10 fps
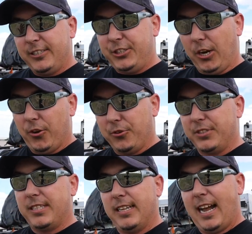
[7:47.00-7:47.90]

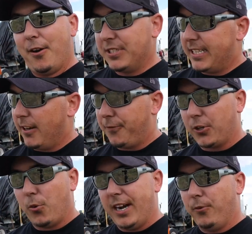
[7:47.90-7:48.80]
Jones. I was there for
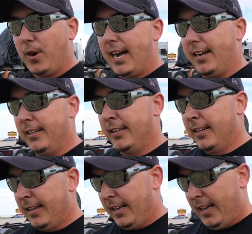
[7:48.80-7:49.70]
quite a while.
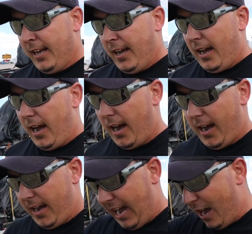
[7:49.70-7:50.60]

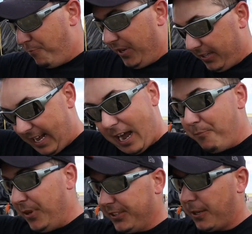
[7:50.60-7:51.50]
I built
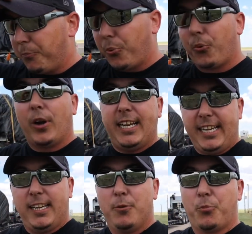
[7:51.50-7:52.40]
a
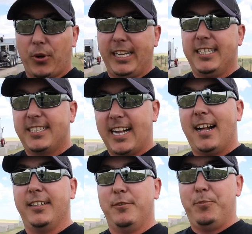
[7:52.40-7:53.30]
pretty
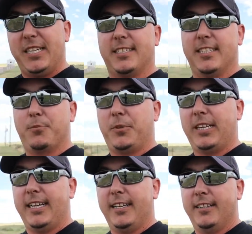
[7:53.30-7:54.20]
solid business
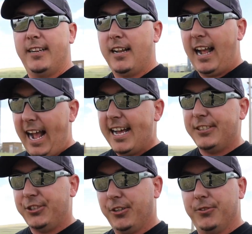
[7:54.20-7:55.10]
plan
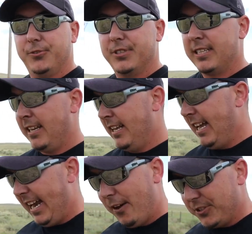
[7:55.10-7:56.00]
at Jones,
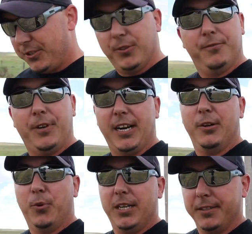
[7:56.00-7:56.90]
and I was doing very
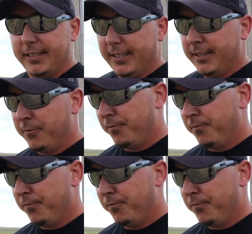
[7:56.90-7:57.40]
well there.